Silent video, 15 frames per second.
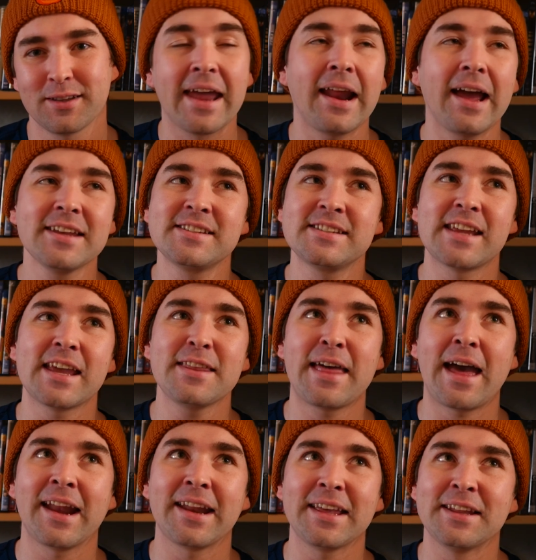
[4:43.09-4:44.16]
And I say
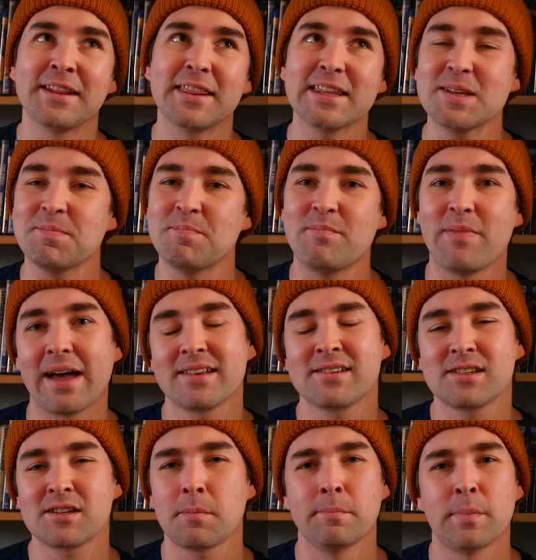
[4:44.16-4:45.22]
that in the
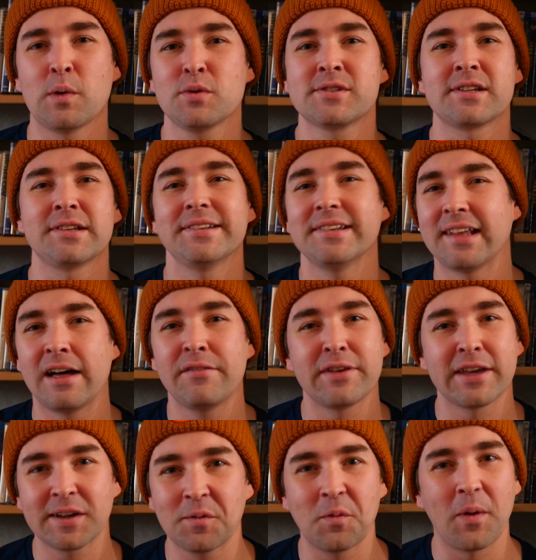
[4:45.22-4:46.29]
best, most
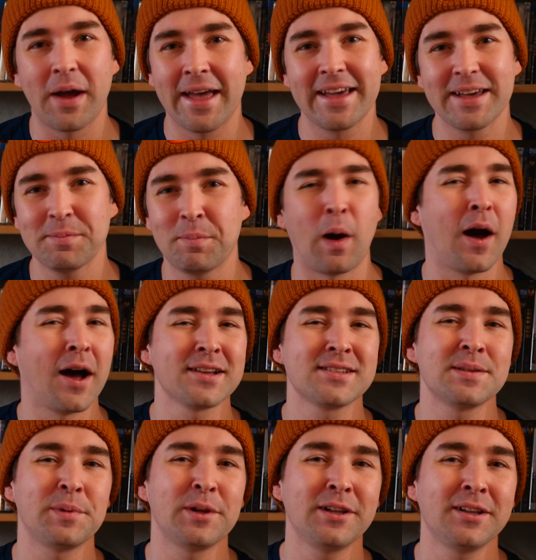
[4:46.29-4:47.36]
loving way
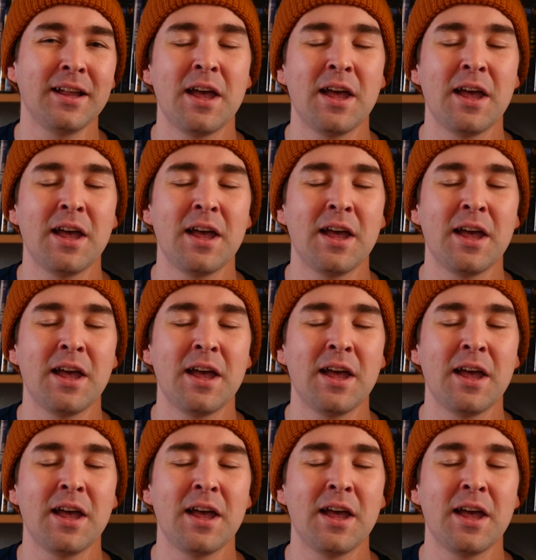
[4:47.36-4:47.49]
possible.